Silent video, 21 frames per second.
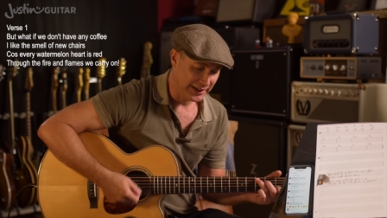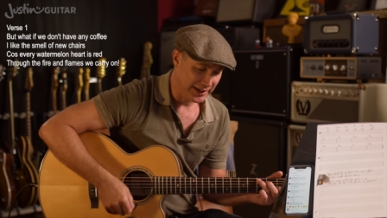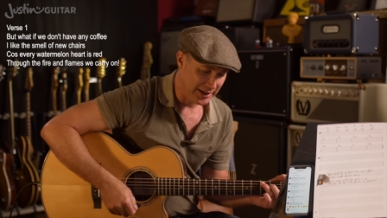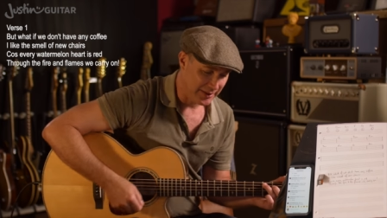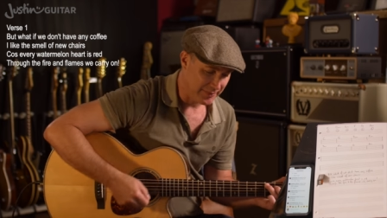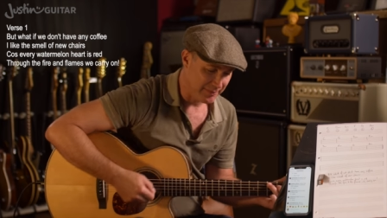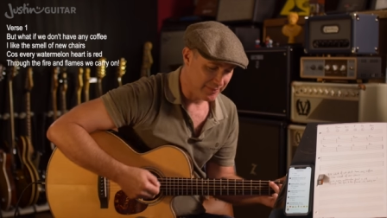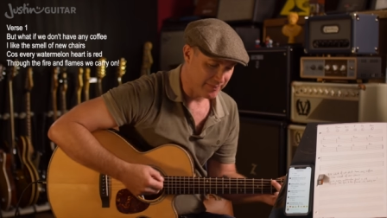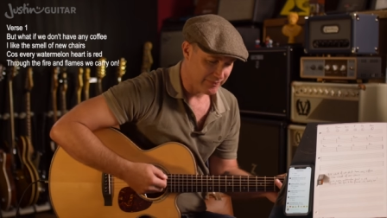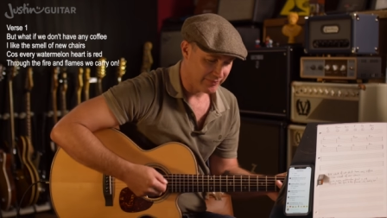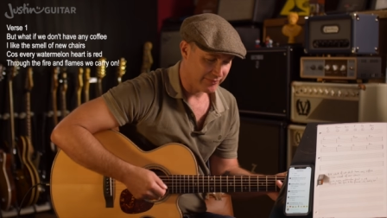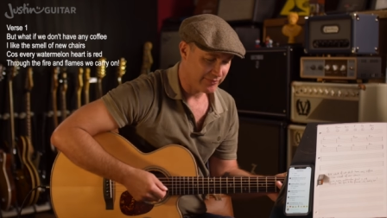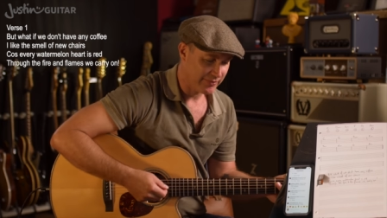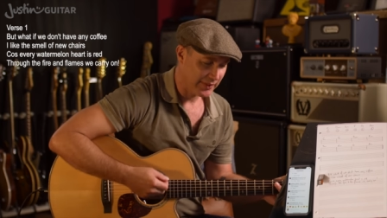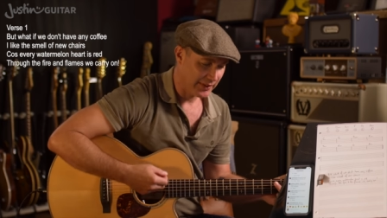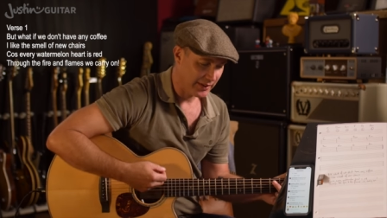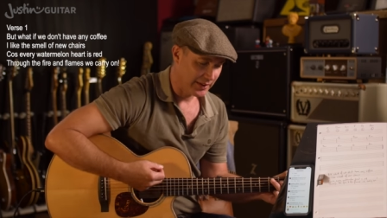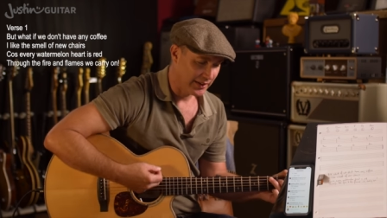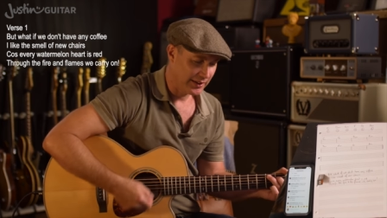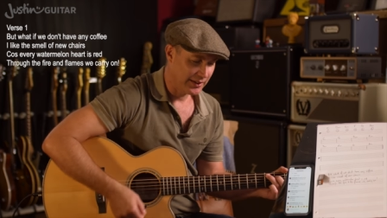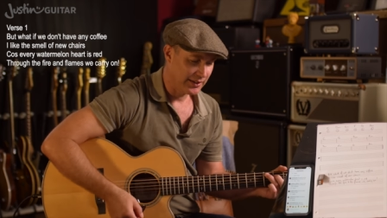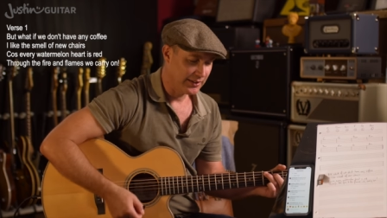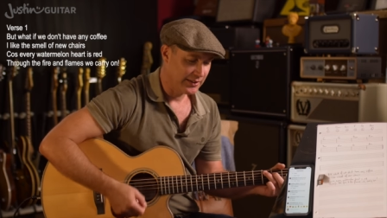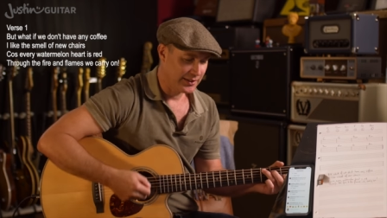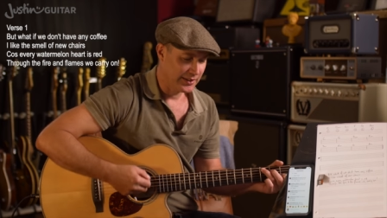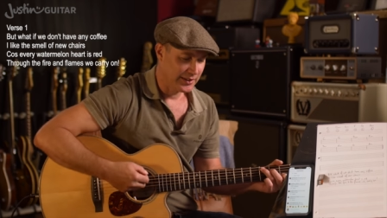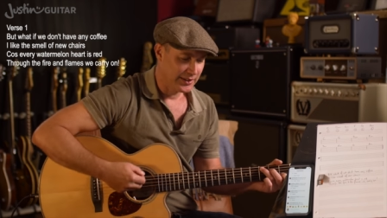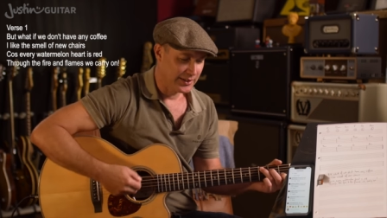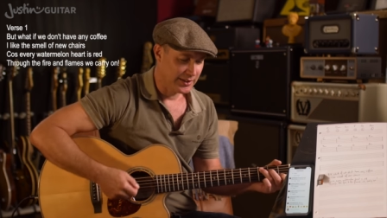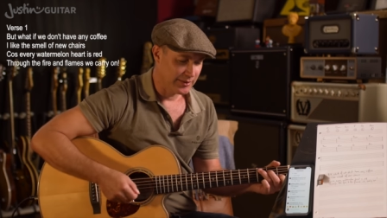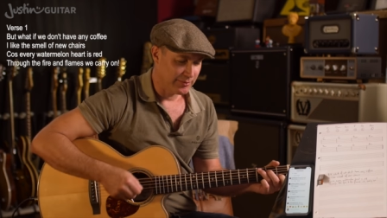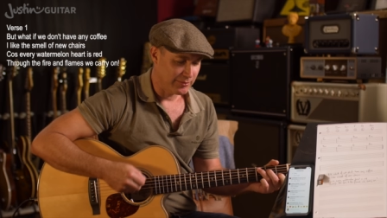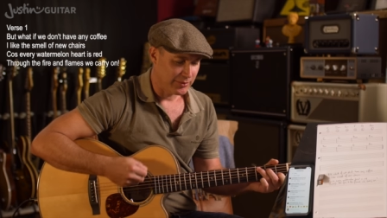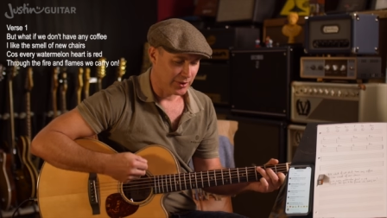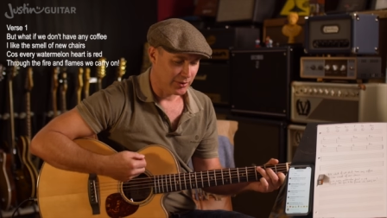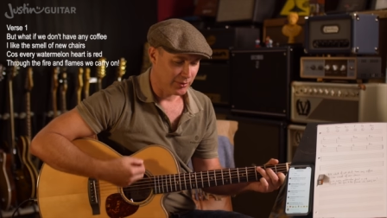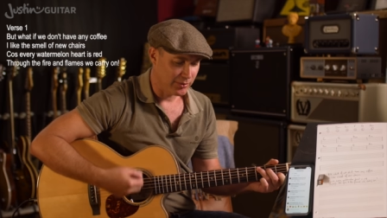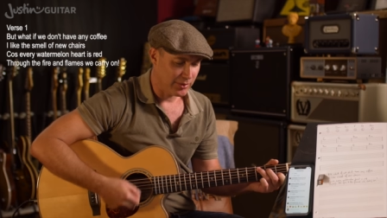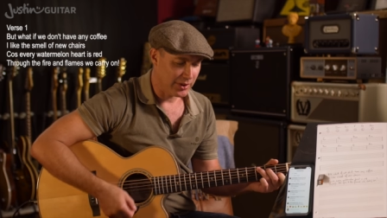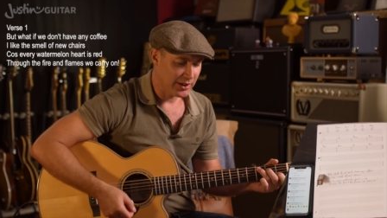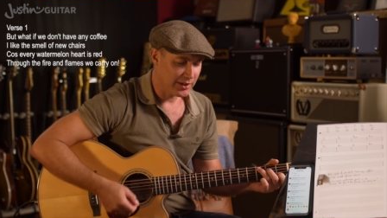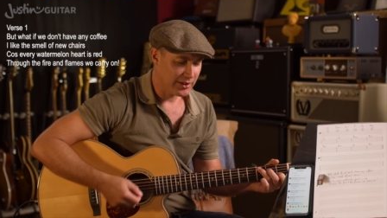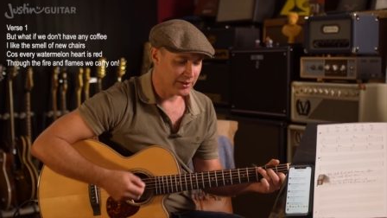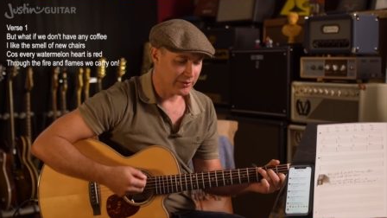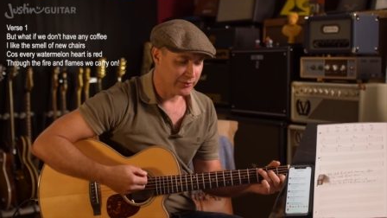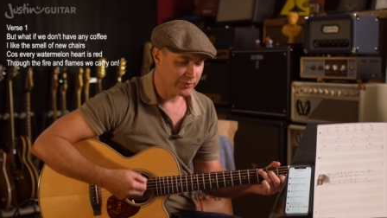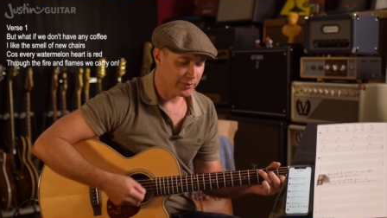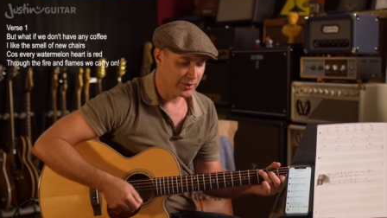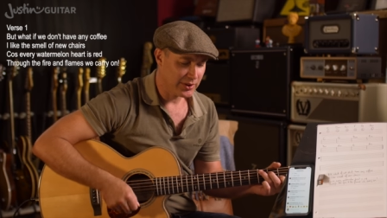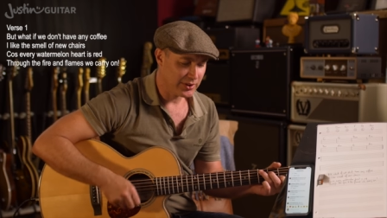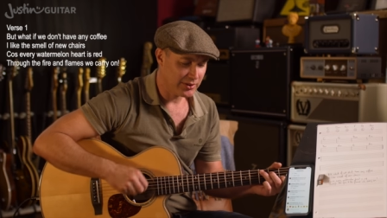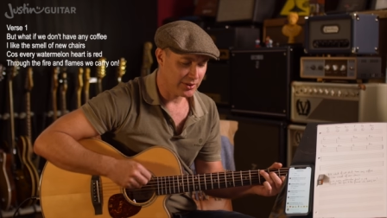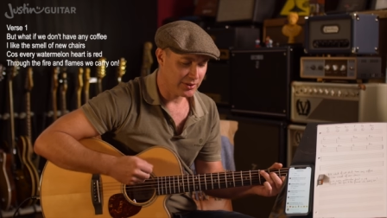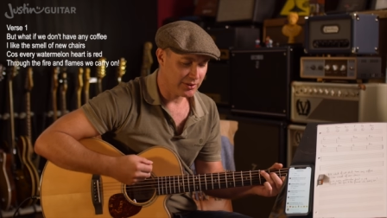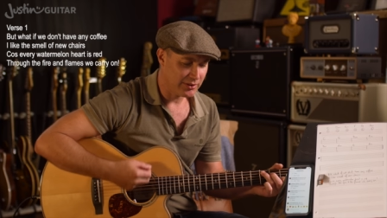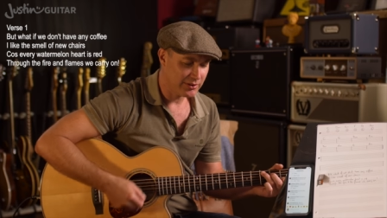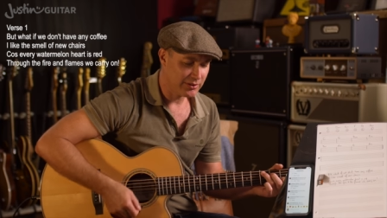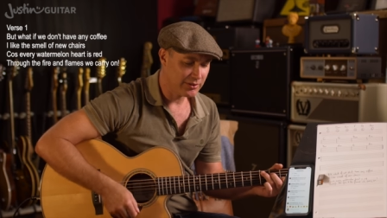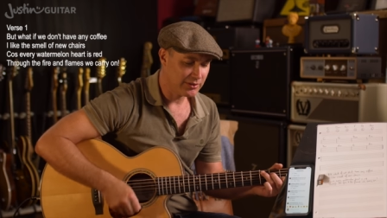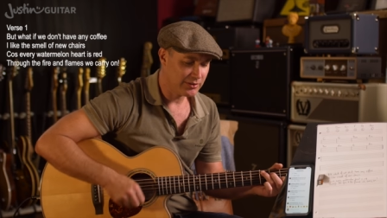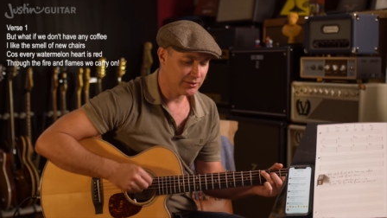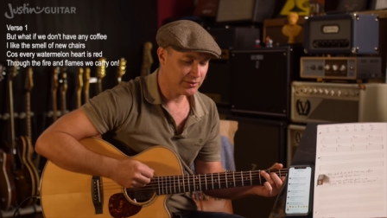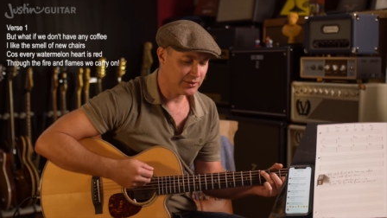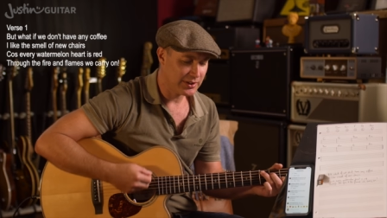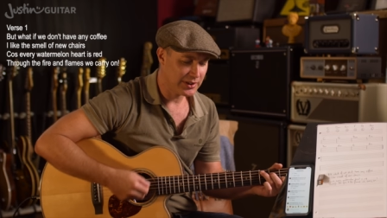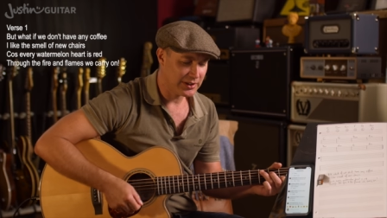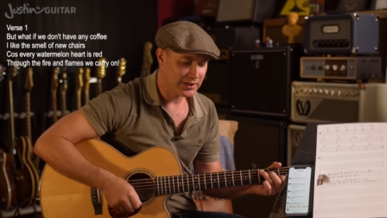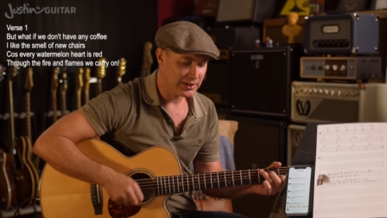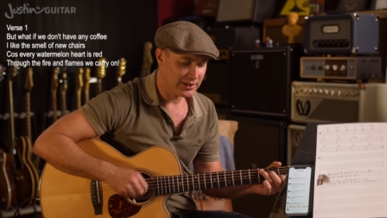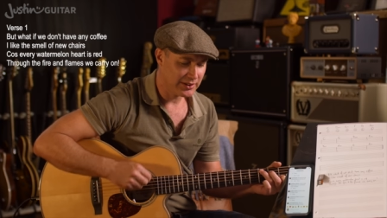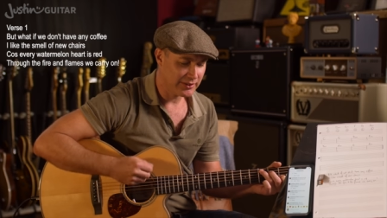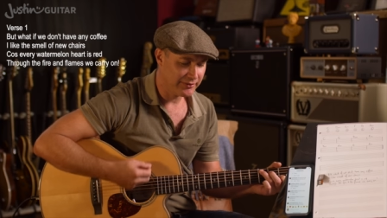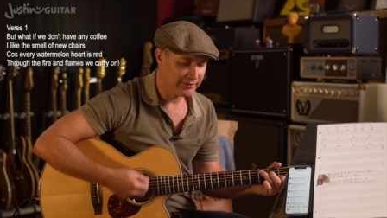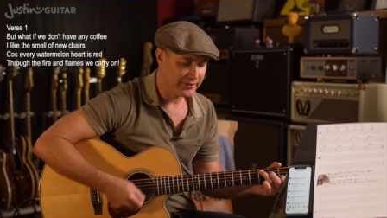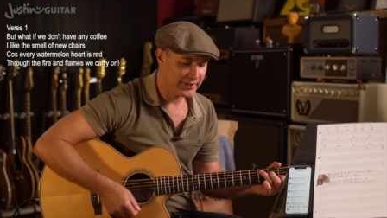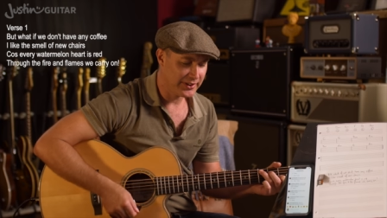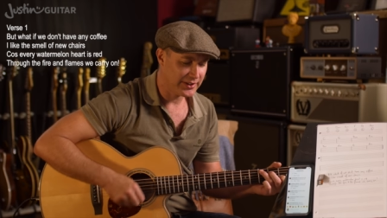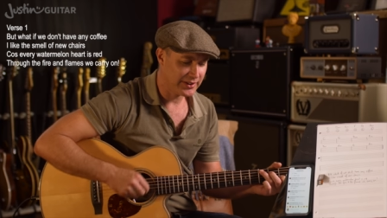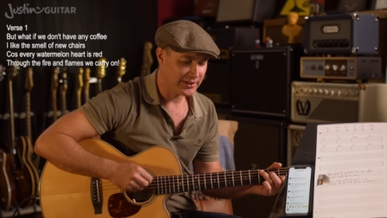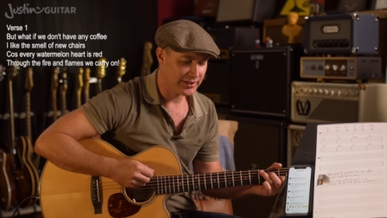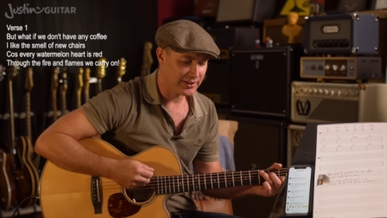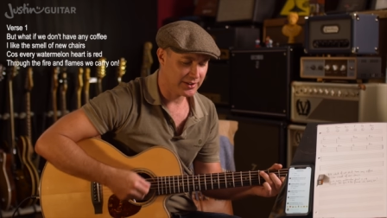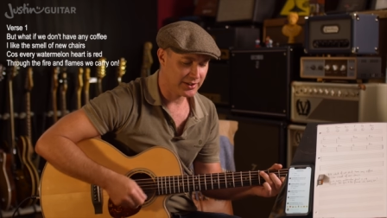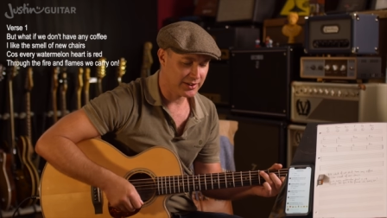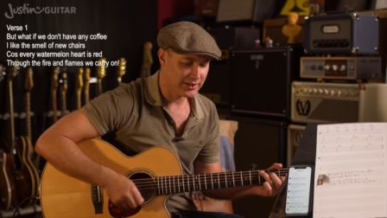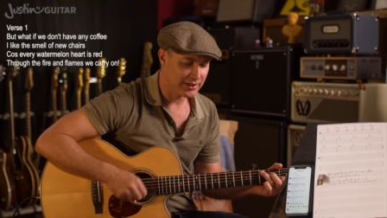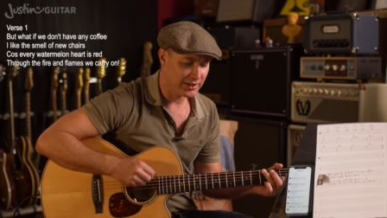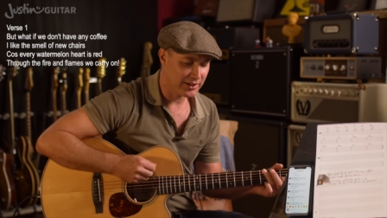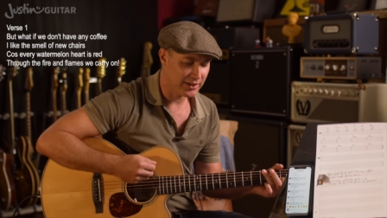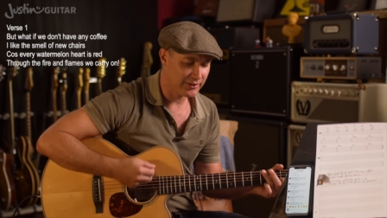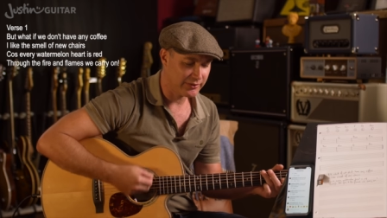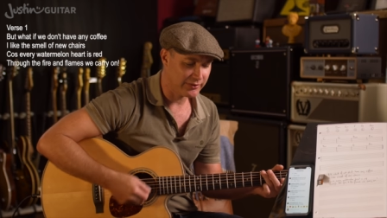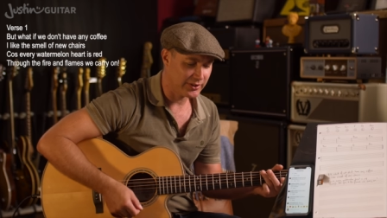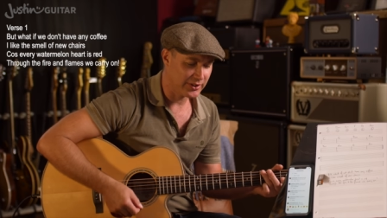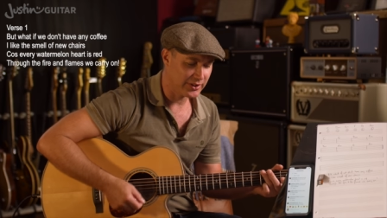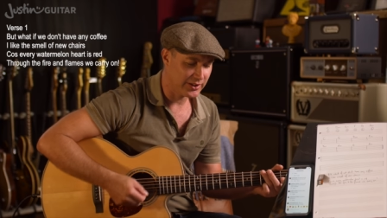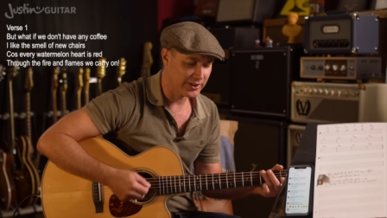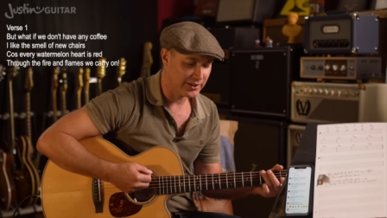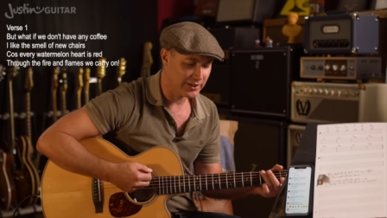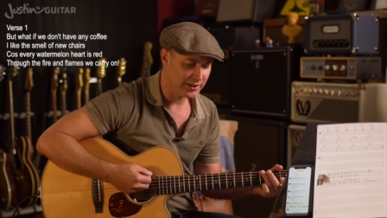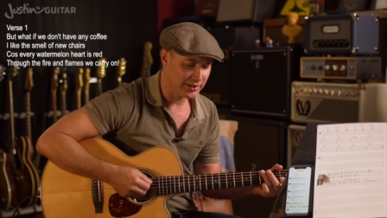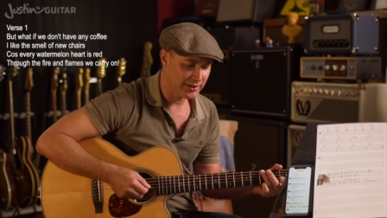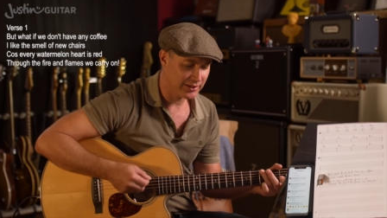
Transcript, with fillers: Um, but what if we don't have any coffee?